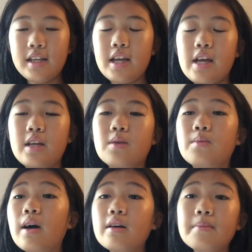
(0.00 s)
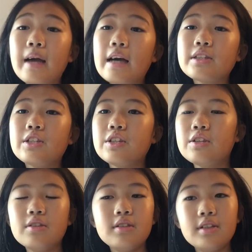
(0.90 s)
and welcome back
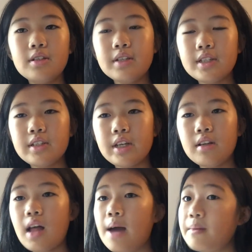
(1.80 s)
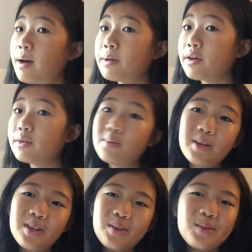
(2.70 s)
to the Little Wings channel. I'm Abigail, the
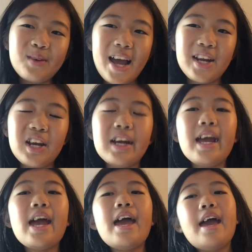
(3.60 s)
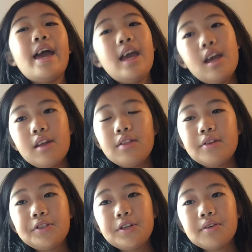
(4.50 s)
reader, the writer, and the
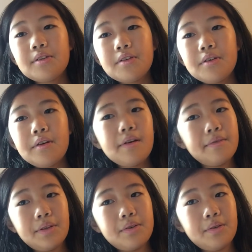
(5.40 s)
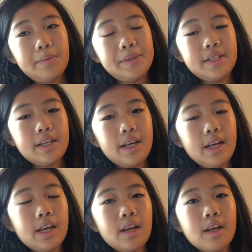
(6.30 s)
journaler of the group.
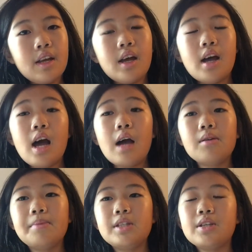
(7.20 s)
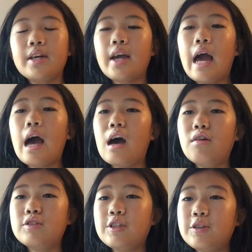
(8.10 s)
Today, I will be doing
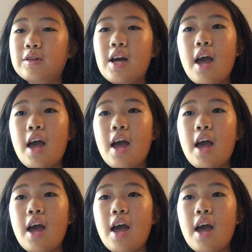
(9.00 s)
how to